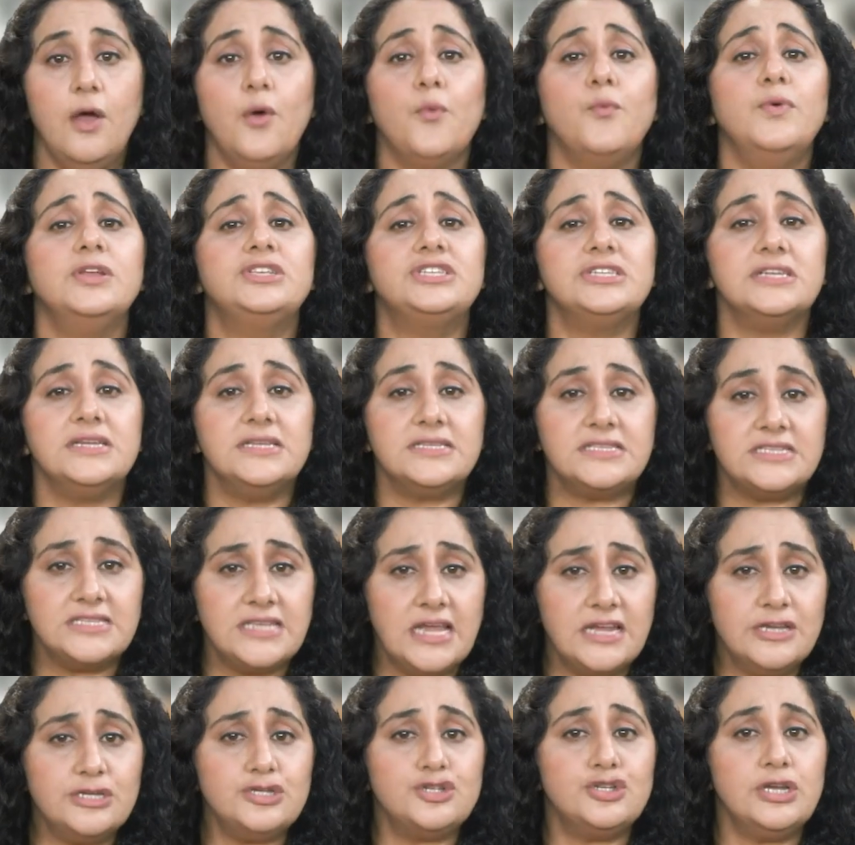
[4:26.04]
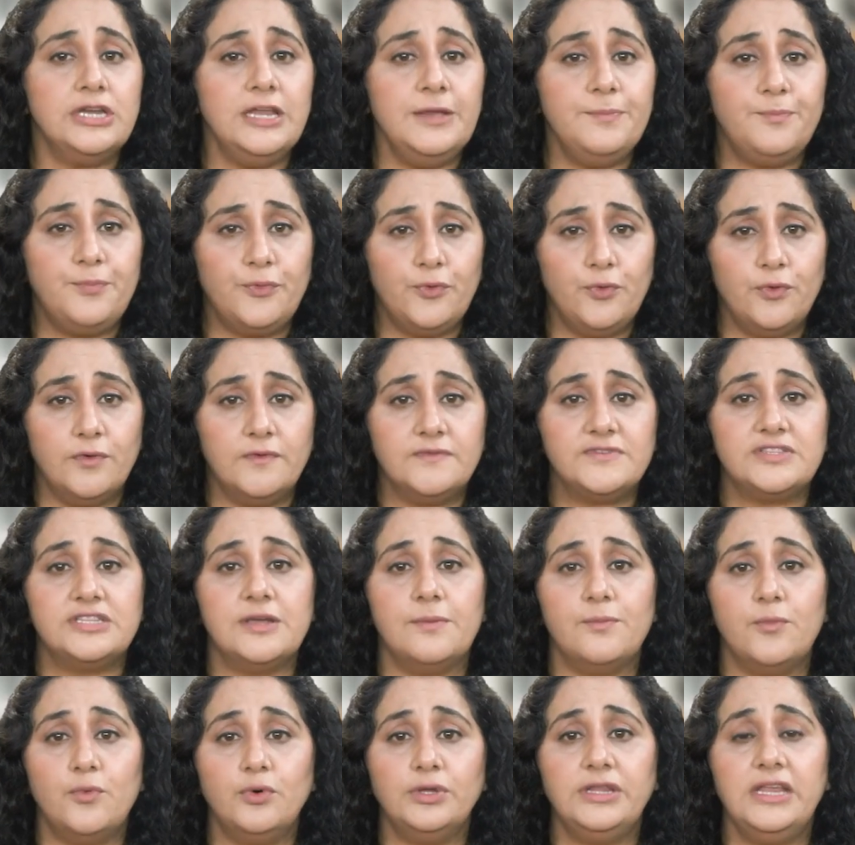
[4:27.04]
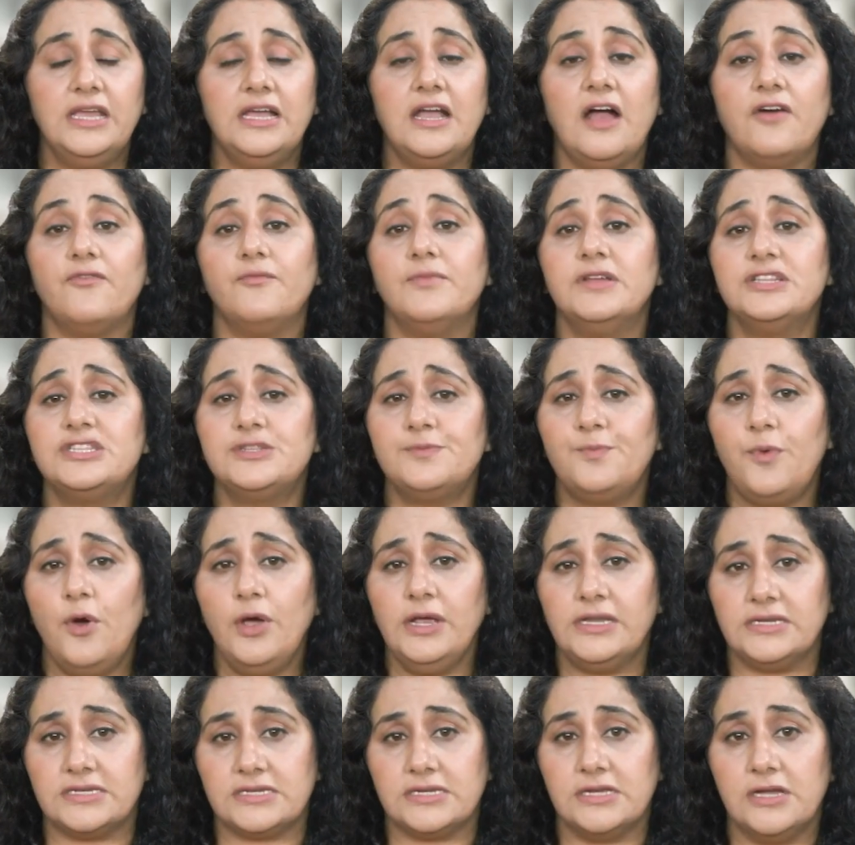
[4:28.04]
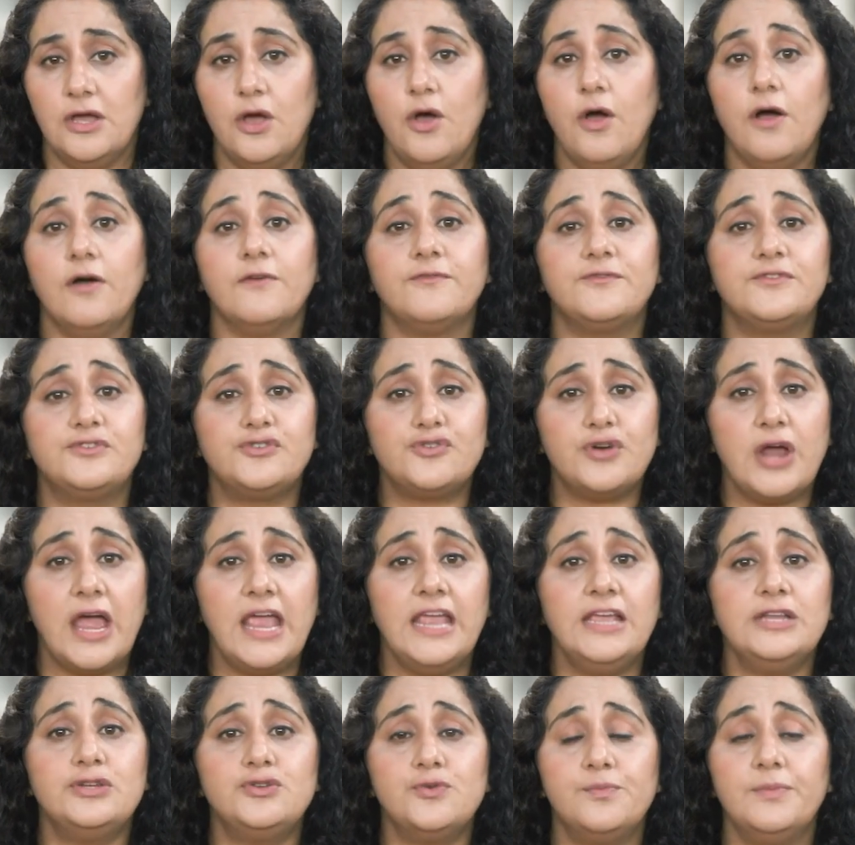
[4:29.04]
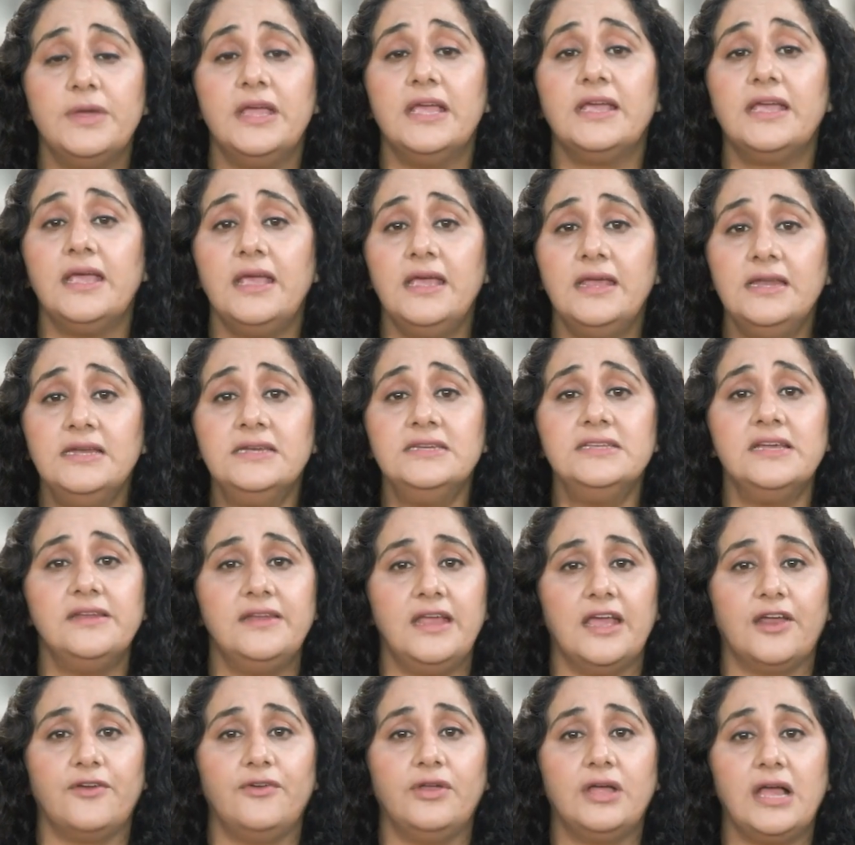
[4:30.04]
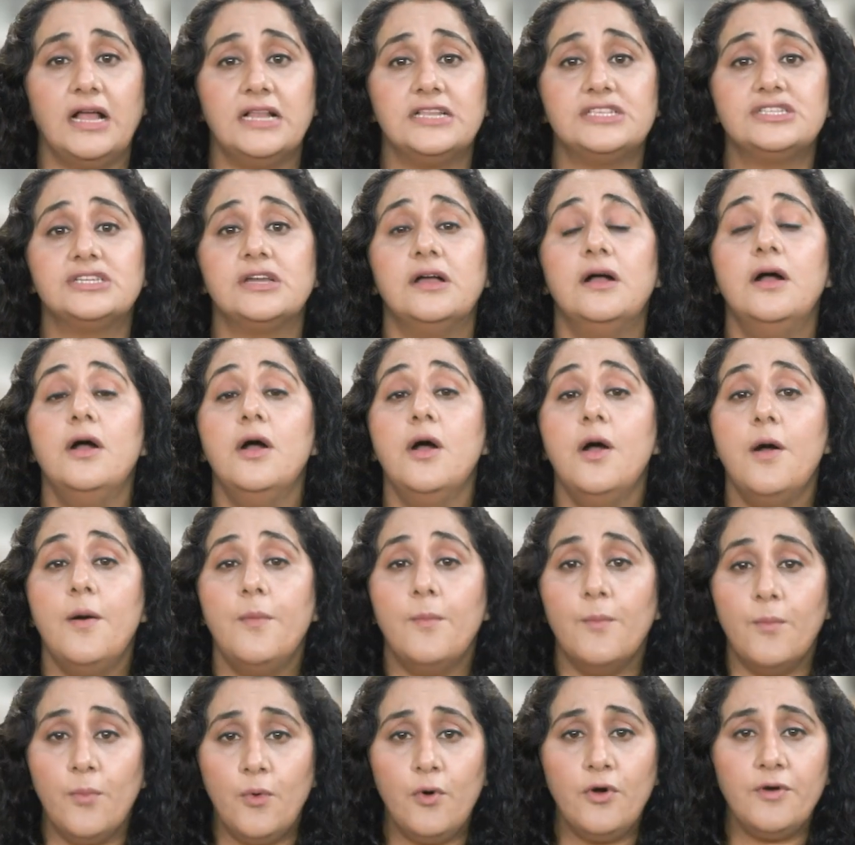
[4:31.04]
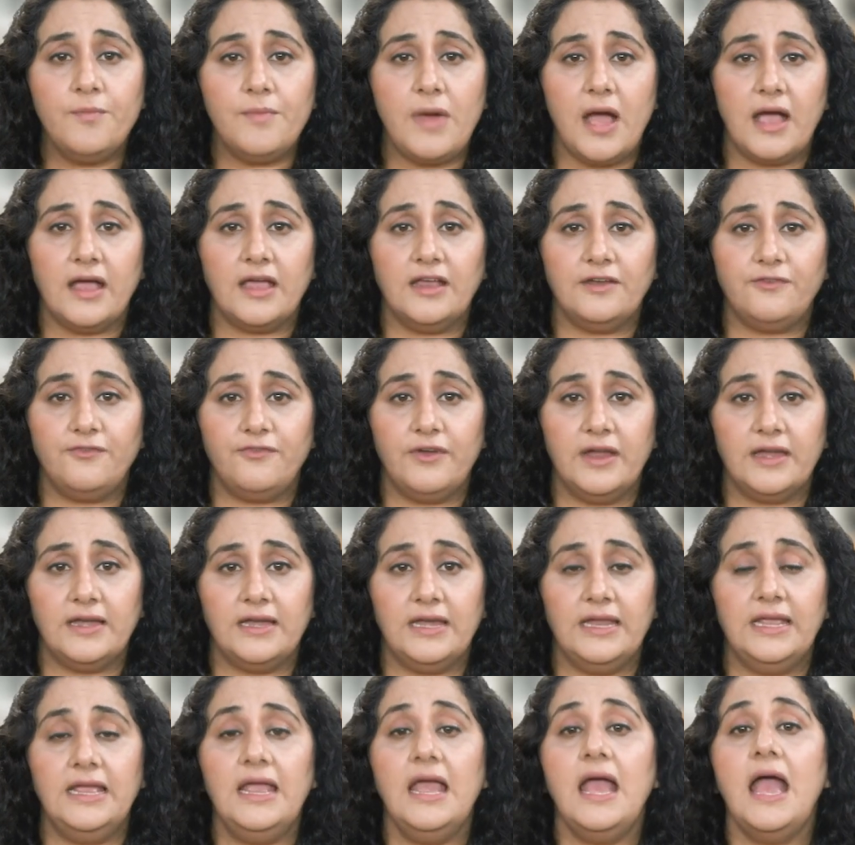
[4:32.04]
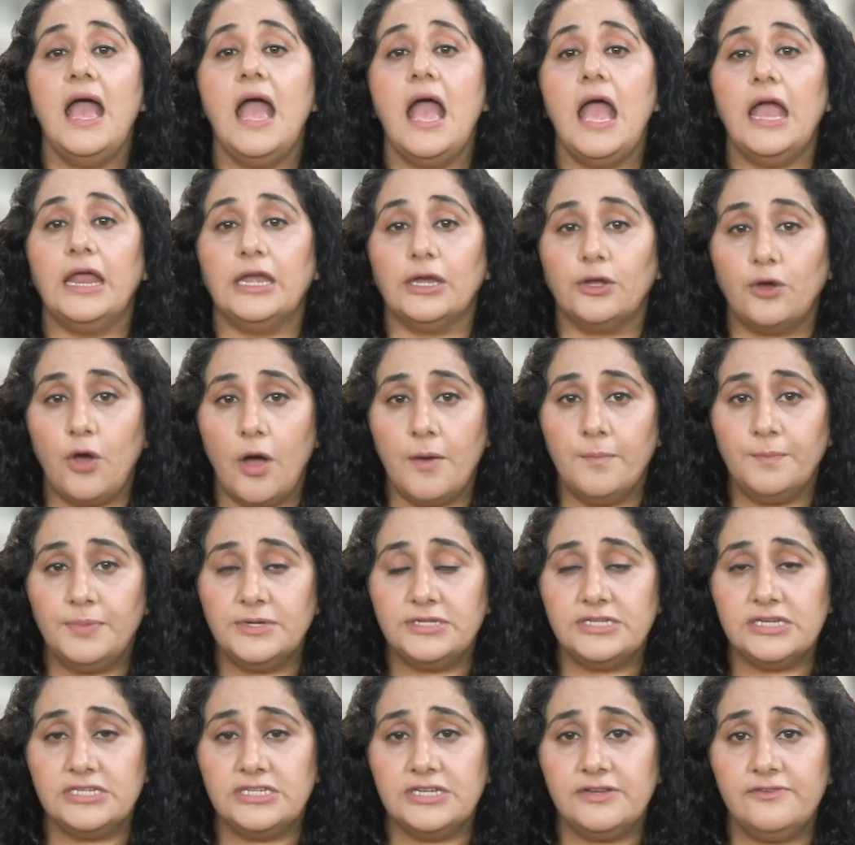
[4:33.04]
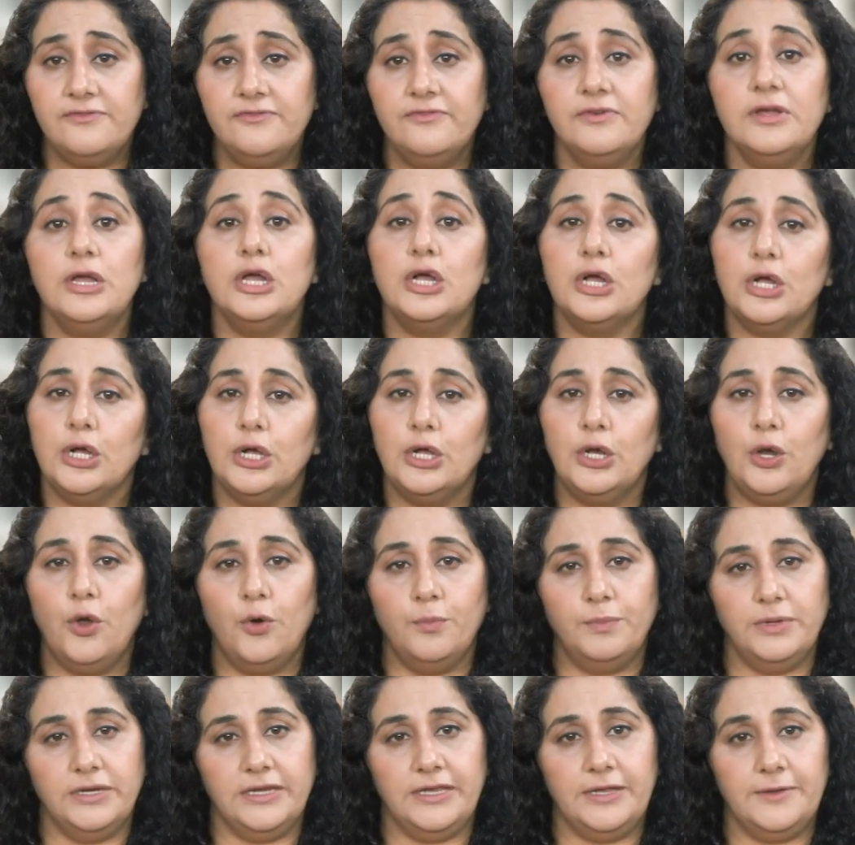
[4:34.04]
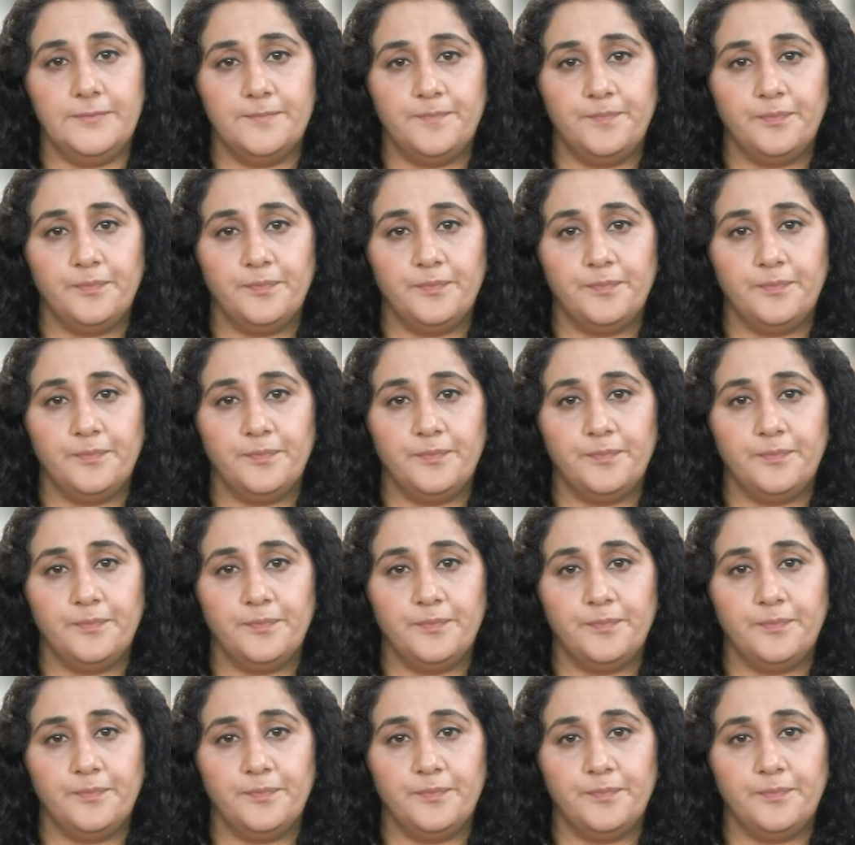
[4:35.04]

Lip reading: which essentially proves the Modi government's point of trying to make Indian agriculture more market-friendly and competitive globally.